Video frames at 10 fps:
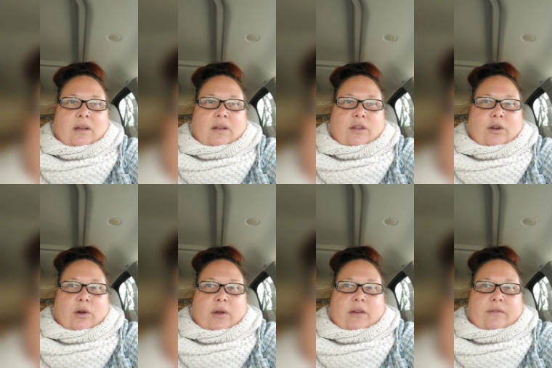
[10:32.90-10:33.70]
You
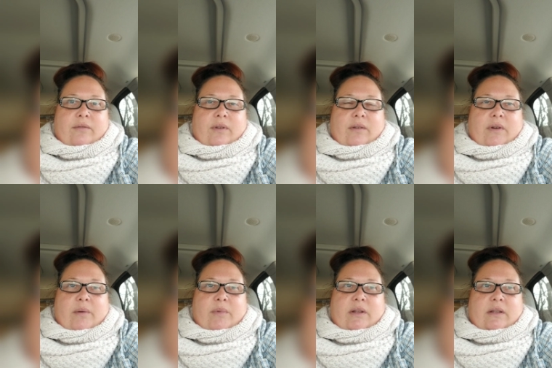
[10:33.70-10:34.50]
know, if I'm
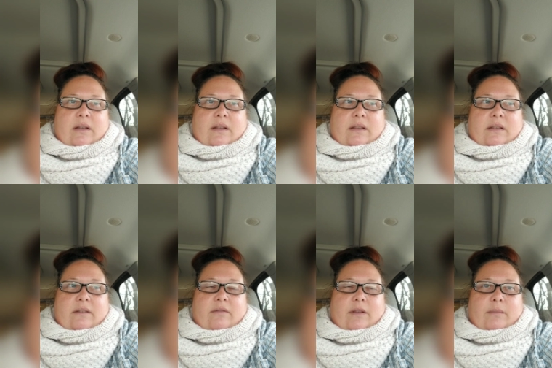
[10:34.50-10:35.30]
gonna leave
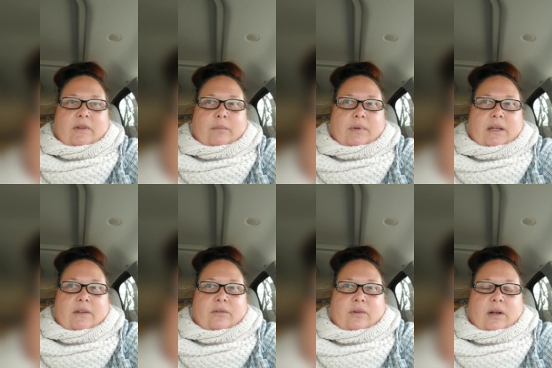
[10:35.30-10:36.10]
them
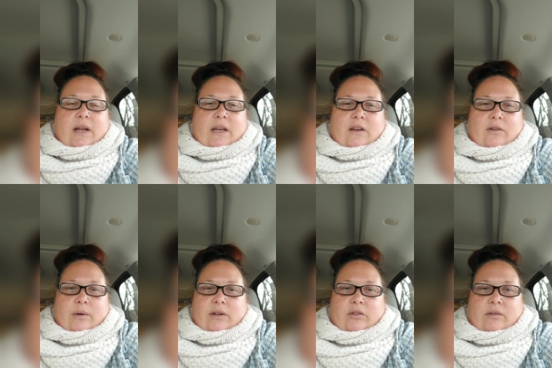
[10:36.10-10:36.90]
someplace for any
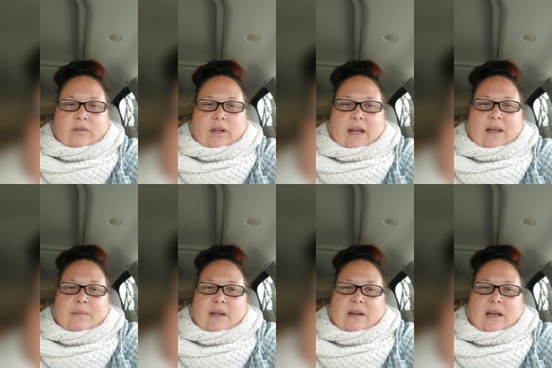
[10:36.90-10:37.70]
duration of time,
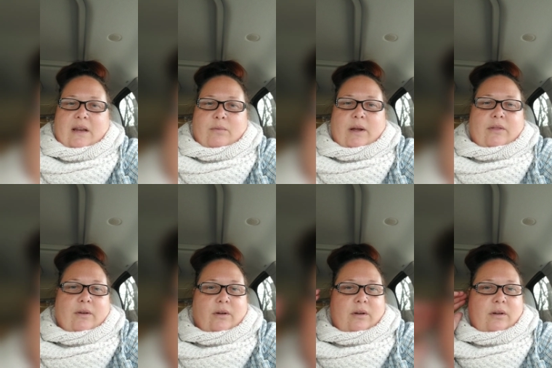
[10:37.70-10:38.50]
I'd
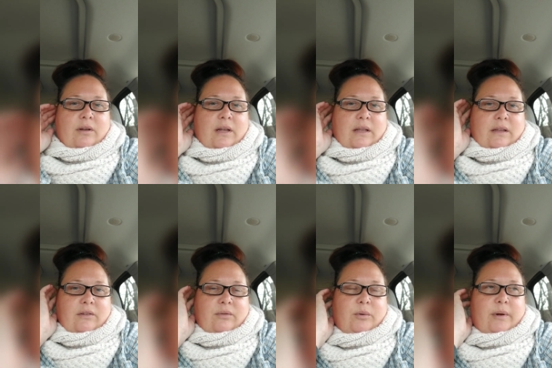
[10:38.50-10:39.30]
rather, at
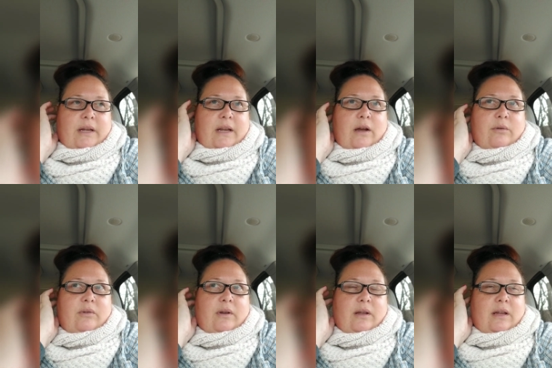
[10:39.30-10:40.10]
least for right now,
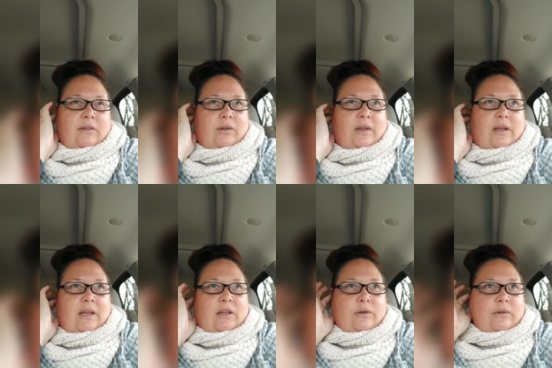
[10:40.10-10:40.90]
until they get
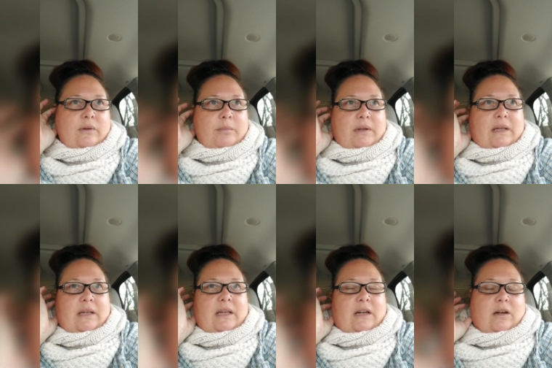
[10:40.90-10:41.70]
used to being
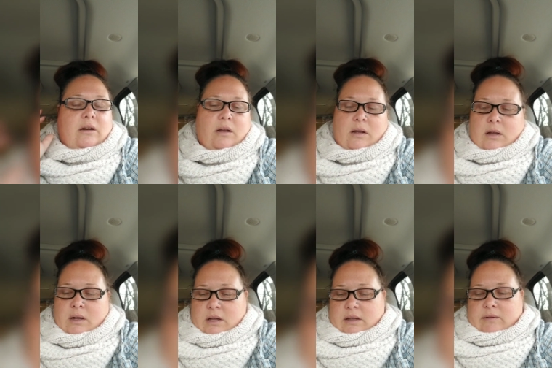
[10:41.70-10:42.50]
here,
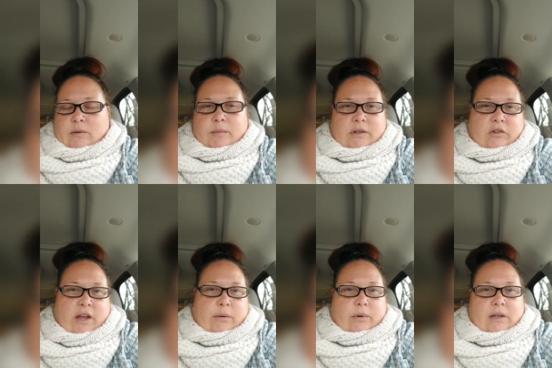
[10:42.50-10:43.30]
leave them in
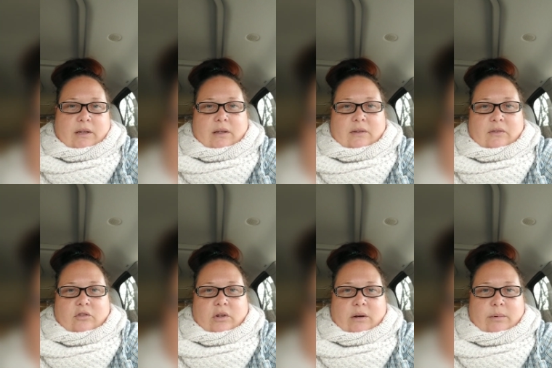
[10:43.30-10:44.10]
Chadwick, because
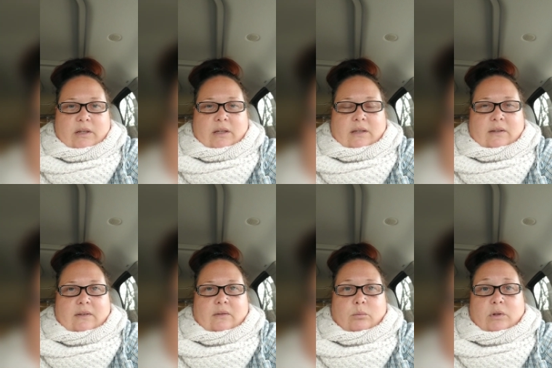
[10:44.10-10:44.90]
Chadwick
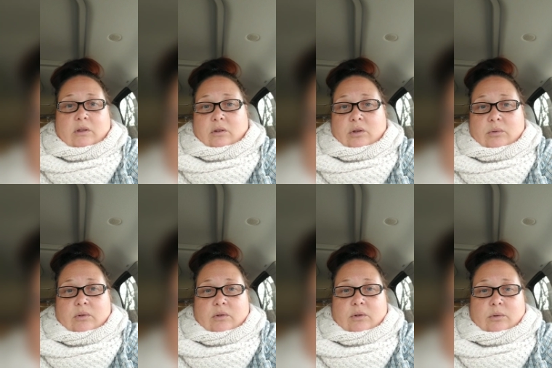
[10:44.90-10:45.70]
is what they're
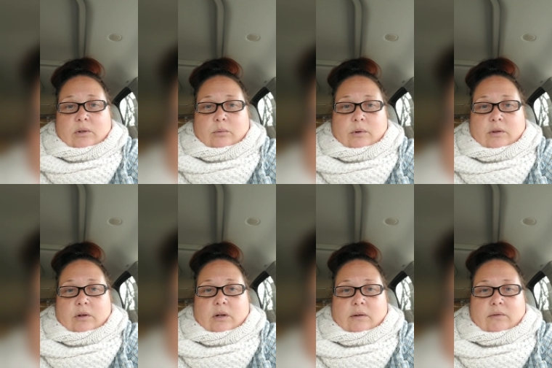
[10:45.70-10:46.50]
used to. It's where they're
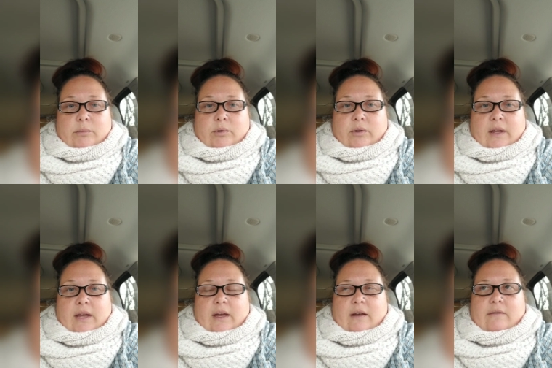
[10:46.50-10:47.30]
comfortable. They
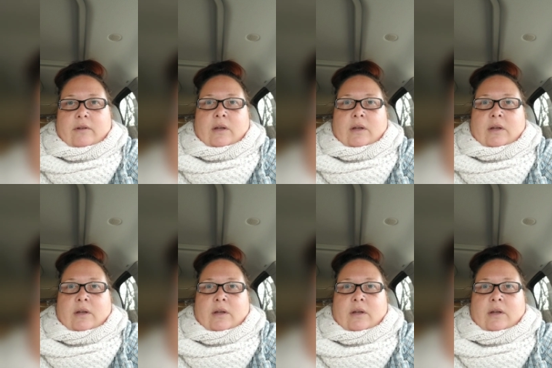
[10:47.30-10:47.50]
have,